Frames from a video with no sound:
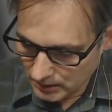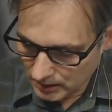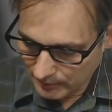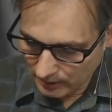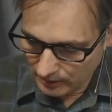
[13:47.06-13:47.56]

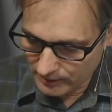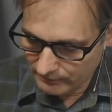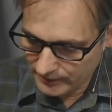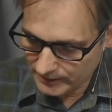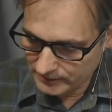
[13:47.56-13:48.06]
Upon the
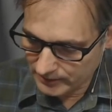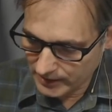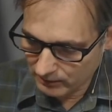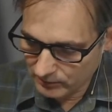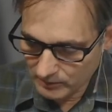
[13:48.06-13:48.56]
victory
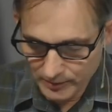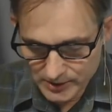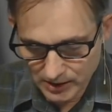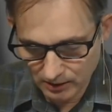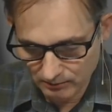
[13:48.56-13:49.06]
over the
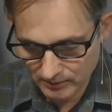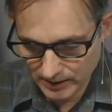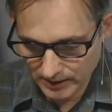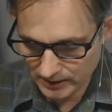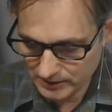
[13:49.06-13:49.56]

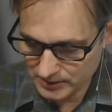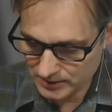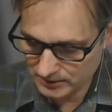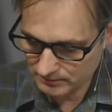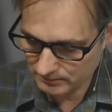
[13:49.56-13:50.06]
Ptolemies,
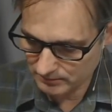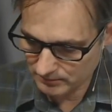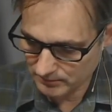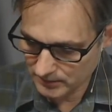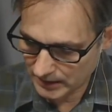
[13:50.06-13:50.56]

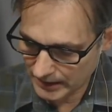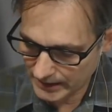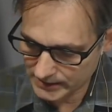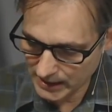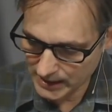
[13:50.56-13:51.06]

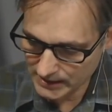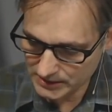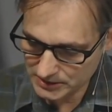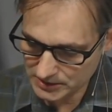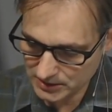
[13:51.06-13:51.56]

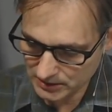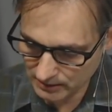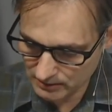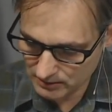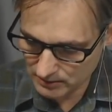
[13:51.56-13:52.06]
Antiochus
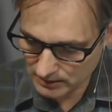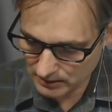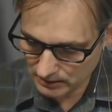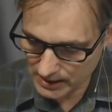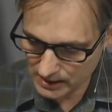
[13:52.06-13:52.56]
III
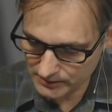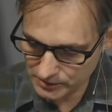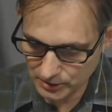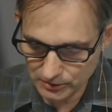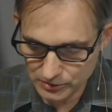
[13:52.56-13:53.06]
allowed the
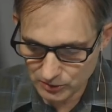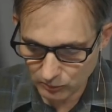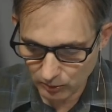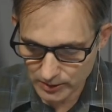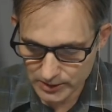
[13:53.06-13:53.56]
Jews to
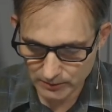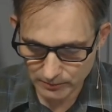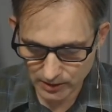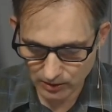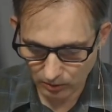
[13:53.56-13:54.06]
worship
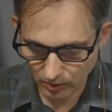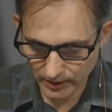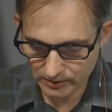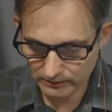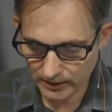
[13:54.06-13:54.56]
according
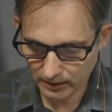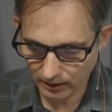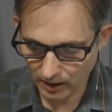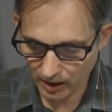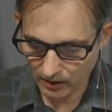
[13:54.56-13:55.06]
to their
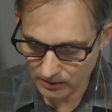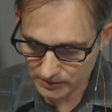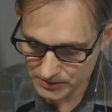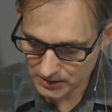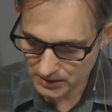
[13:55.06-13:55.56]

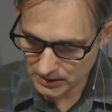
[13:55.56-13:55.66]
laws